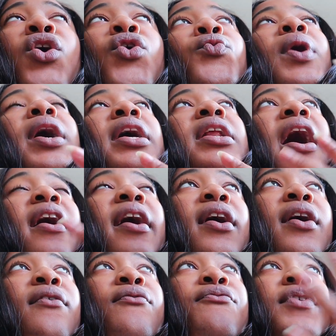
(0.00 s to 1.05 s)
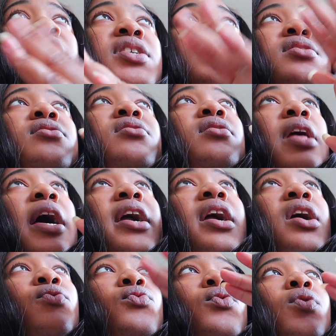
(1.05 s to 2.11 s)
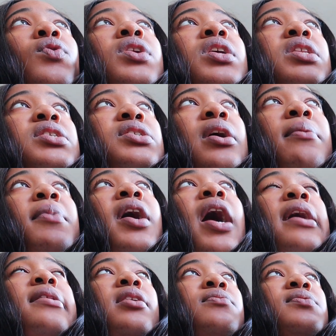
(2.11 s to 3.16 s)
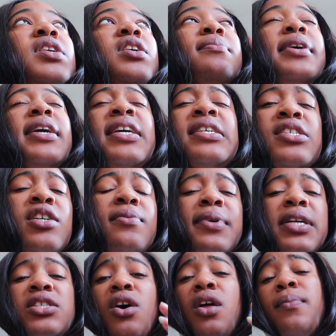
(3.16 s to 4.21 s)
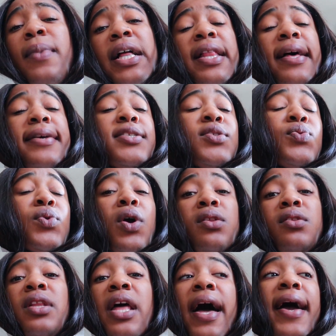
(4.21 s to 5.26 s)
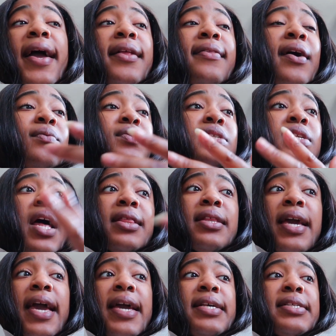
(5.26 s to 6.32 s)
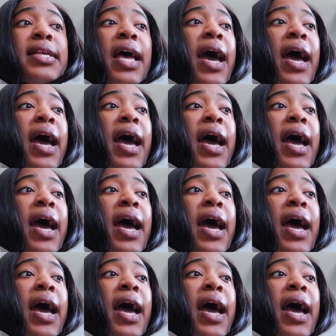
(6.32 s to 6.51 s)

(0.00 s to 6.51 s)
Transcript: When I first like enrolled in the summer, I thought it was gonna be easier because all of my classes were online. That was not the case.